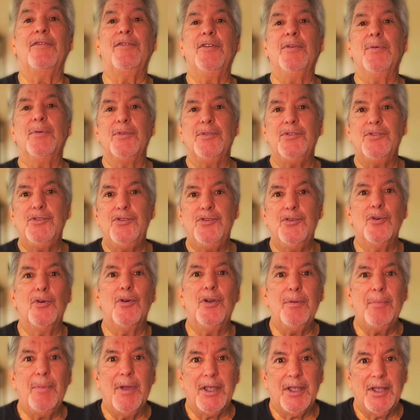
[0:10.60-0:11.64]
you enjoy
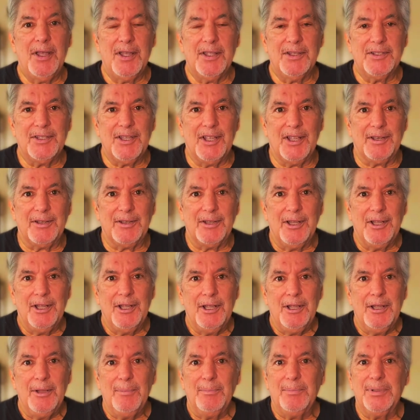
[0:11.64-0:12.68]
my content,
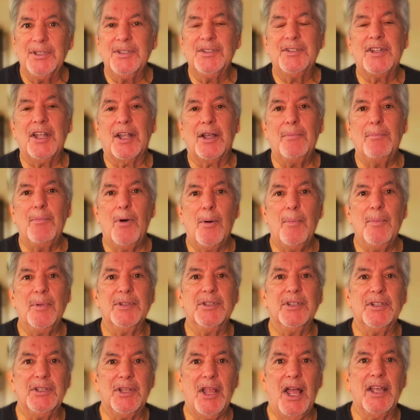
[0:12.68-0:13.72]
please take a moment
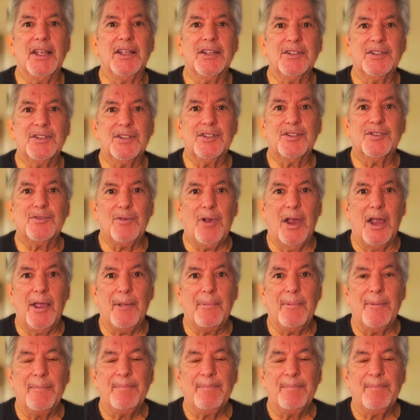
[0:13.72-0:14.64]
to like and subscribe.